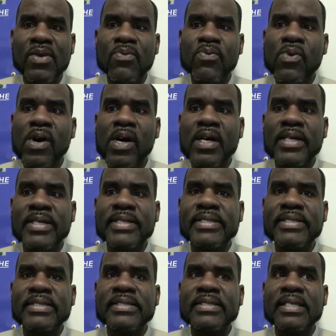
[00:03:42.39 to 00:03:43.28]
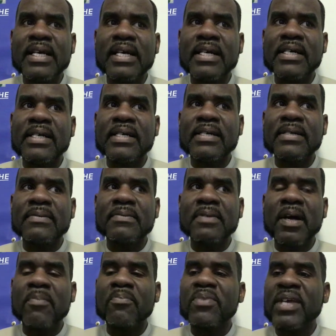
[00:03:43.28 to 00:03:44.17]
was
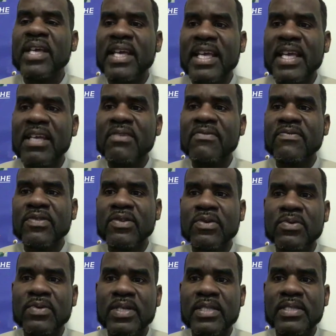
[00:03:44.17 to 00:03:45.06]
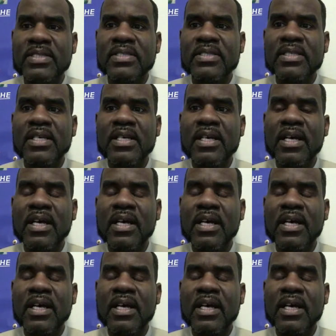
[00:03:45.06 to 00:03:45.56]
a big influence.